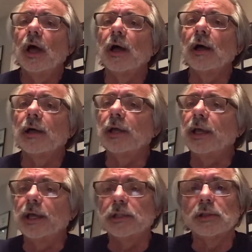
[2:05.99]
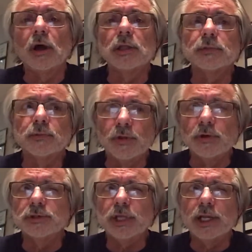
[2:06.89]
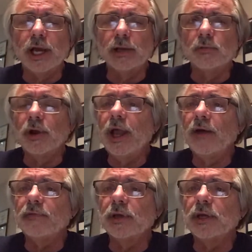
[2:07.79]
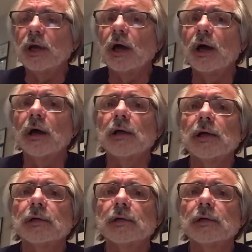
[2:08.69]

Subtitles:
And on Thursday night, we're having a